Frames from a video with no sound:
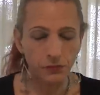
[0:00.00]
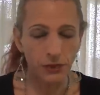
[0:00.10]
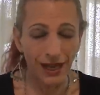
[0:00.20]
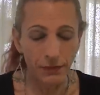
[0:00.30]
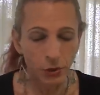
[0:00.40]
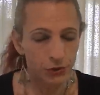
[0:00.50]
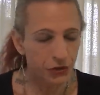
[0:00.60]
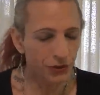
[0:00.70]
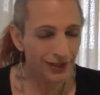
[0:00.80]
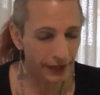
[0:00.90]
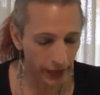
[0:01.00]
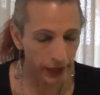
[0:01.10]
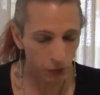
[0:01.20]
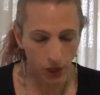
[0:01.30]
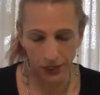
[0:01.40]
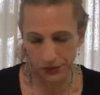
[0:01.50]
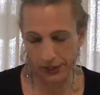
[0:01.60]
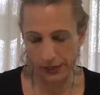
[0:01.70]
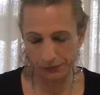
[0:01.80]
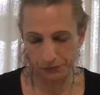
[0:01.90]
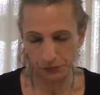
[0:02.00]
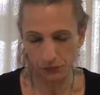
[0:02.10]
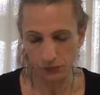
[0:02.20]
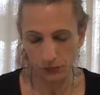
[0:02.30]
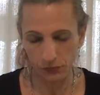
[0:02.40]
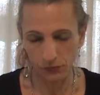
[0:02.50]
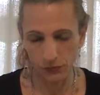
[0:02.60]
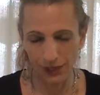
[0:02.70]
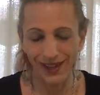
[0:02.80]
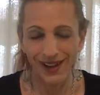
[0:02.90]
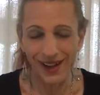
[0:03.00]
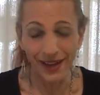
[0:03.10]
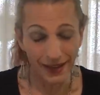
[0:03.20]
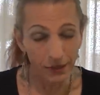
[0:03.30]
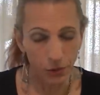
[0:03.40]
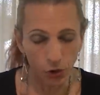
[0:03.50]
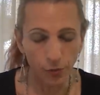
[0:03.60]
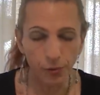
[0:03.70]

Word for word: I most certainly am Roxanne. I am her